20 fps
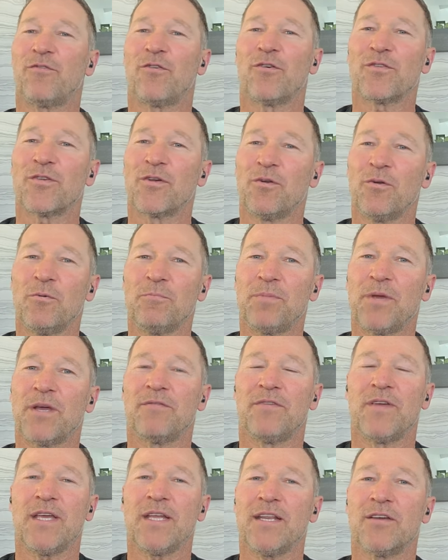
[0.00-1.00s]
Battle for the
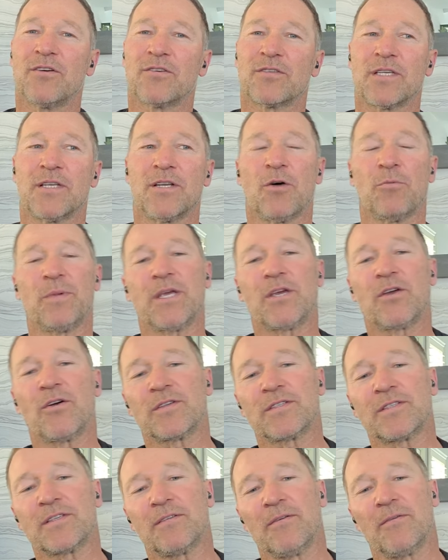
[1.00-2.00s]
Olympia videos? You know,
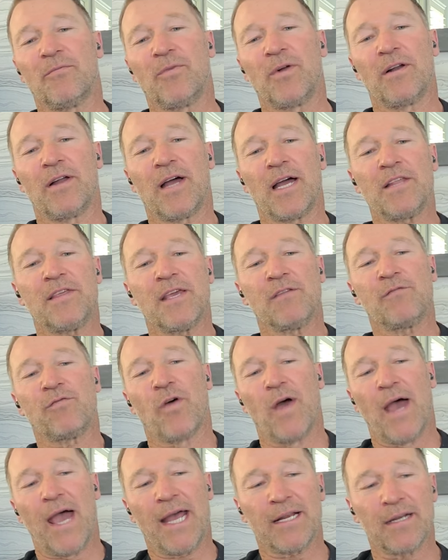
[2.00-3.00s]
because well, I
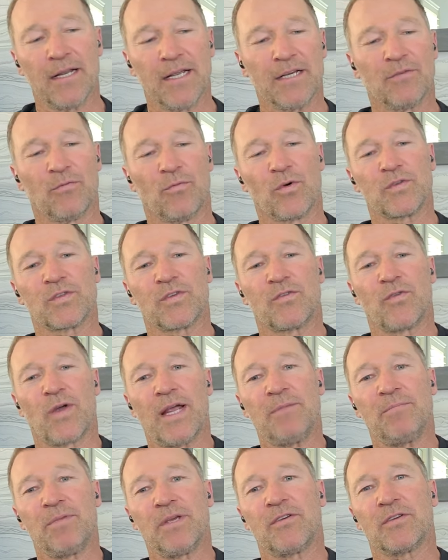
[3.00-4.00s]
think for athlete it
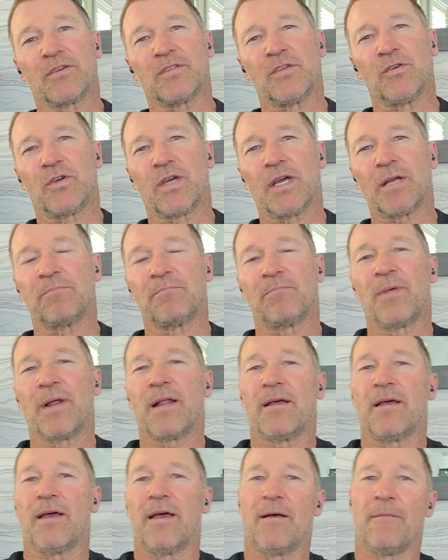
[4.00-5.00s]
was great because you
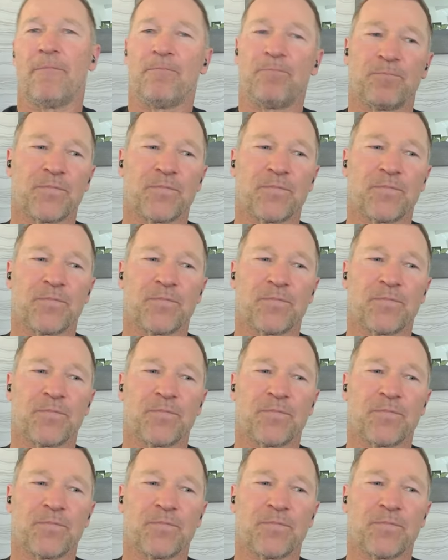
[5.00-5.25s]
could.